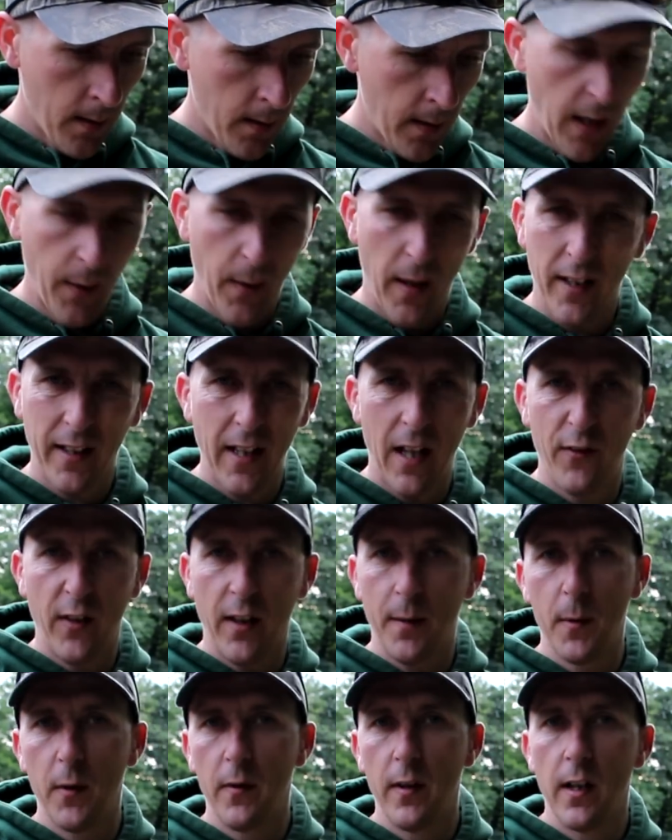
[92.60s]
Anyway, I can't
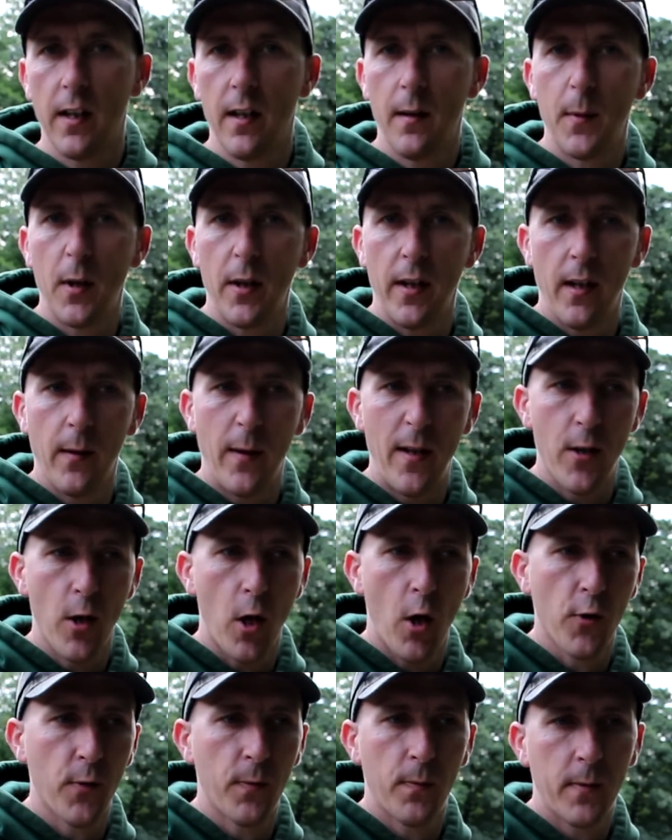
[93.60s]
think. I'm not here to
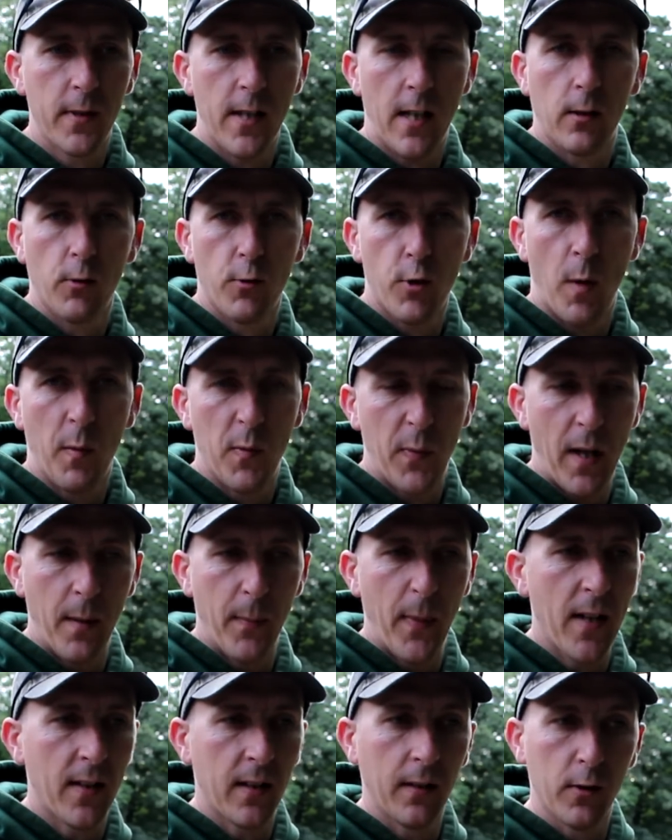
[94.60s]
endorse tackle shops, but
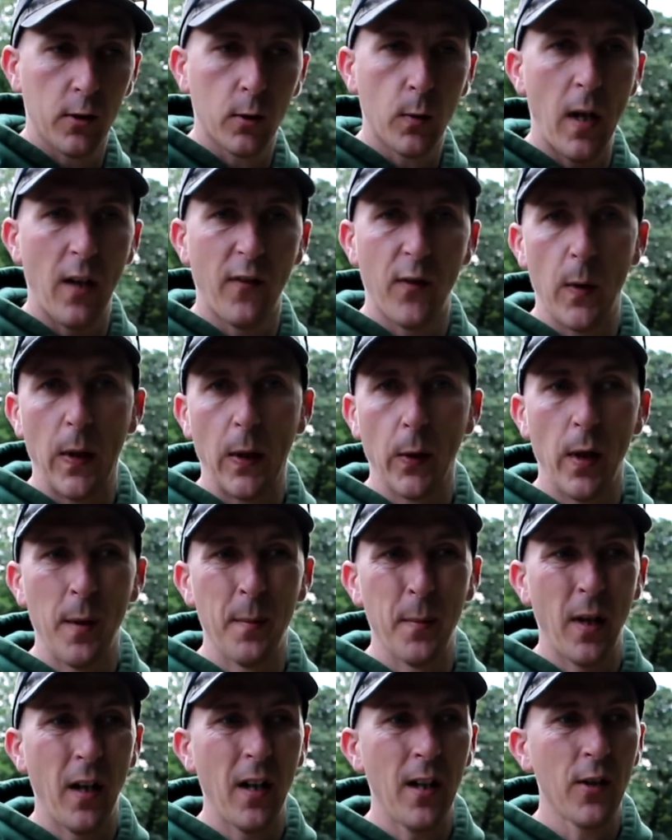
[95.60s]
basically there's quite a few you can go
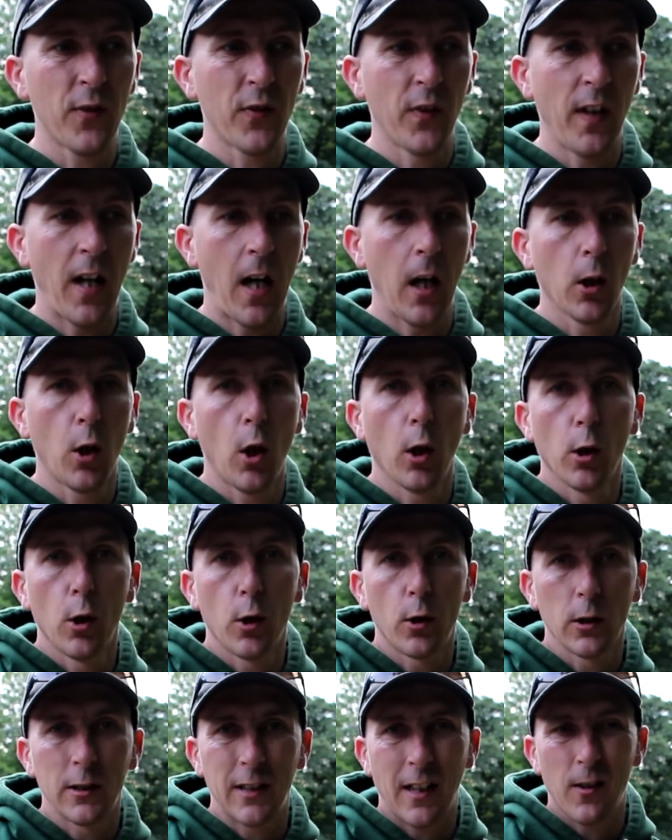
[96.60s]
in. But as for that, a lot of
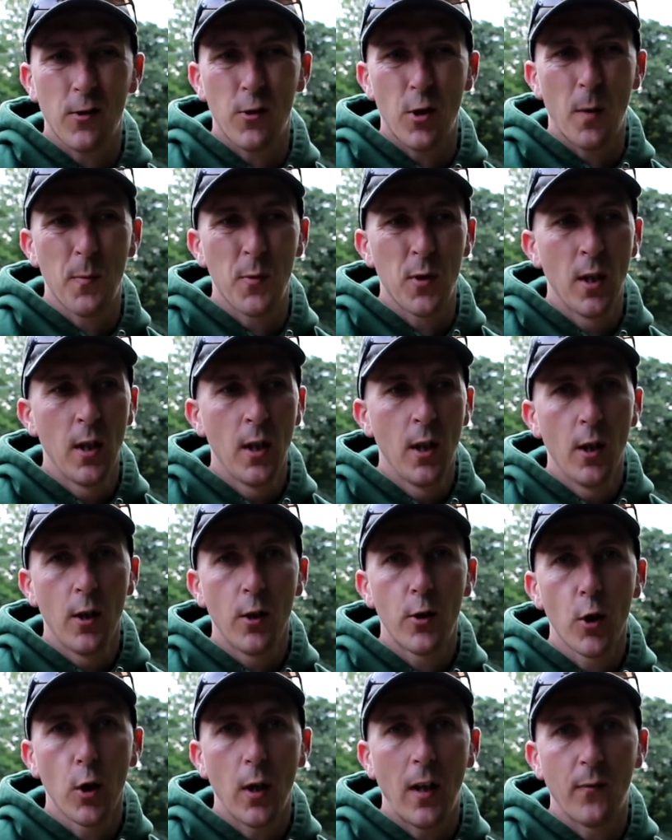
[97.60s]
local tackle shops
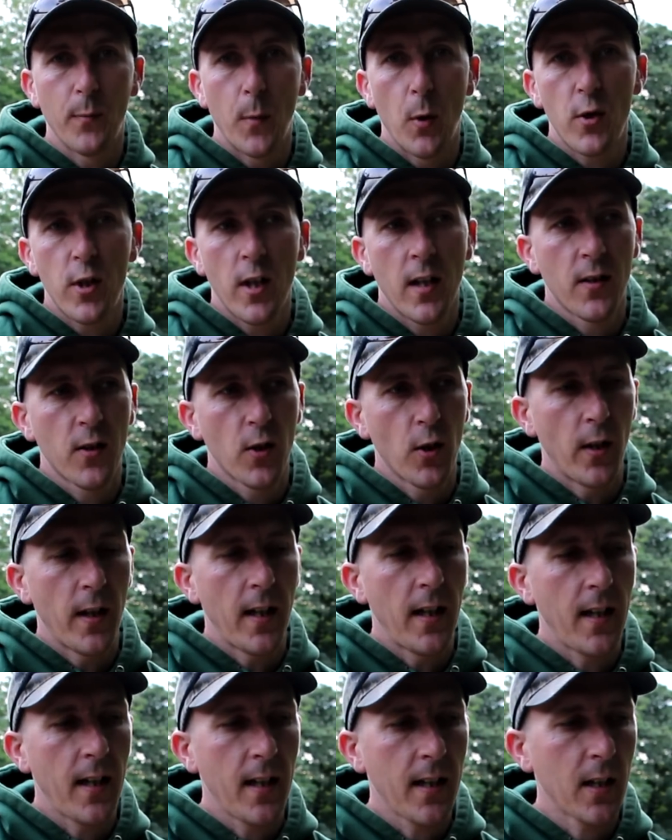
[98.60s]
don't have much in, so
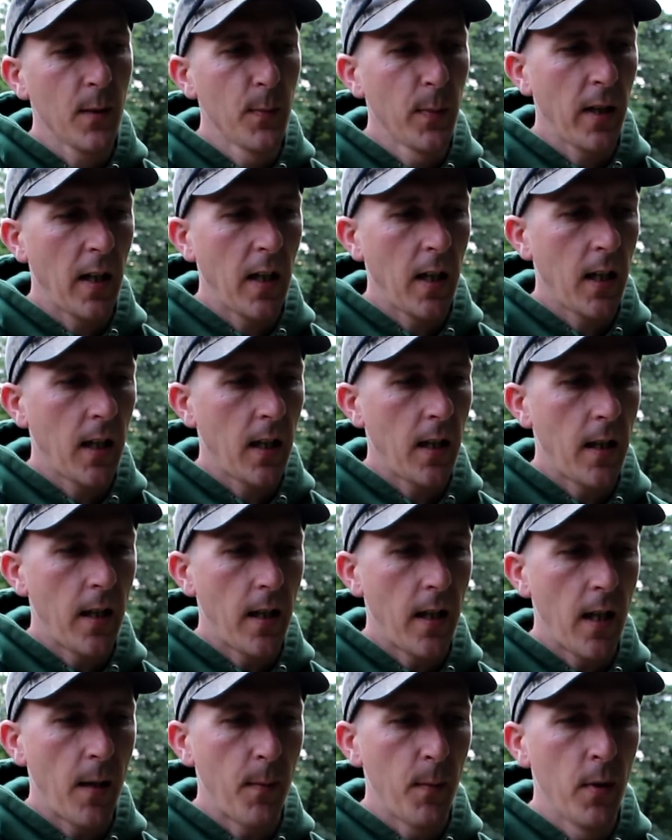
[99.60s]
it can be
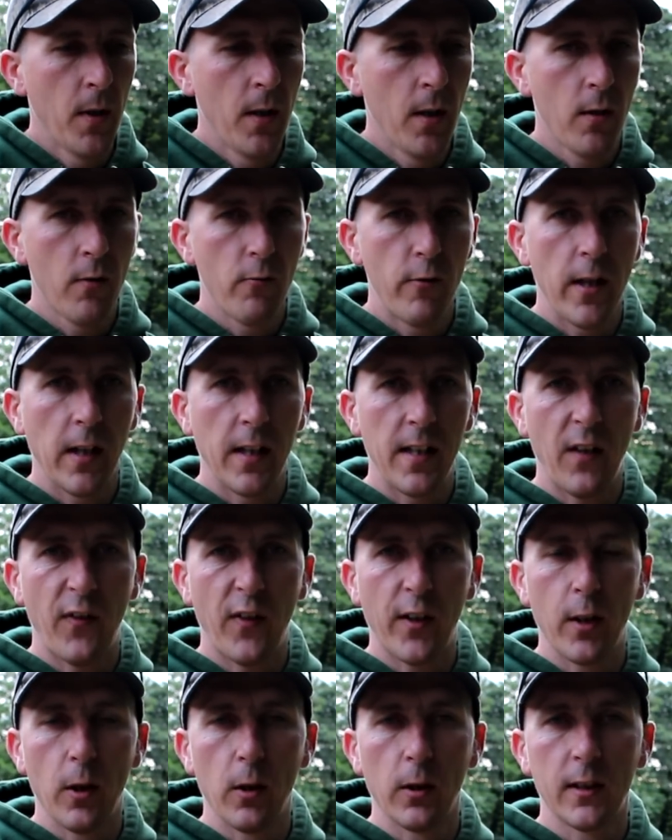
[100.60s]
really
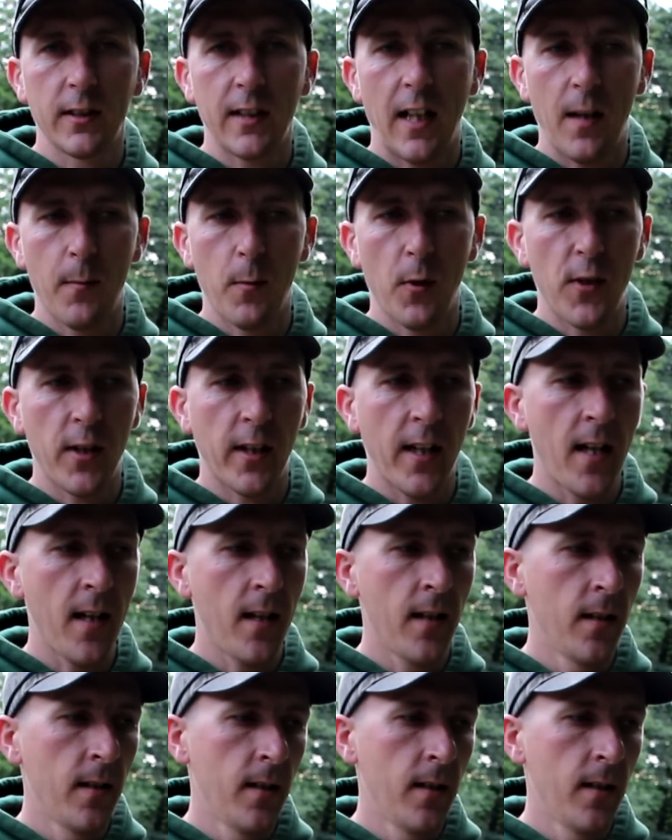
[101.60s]
difficult deciding what to get.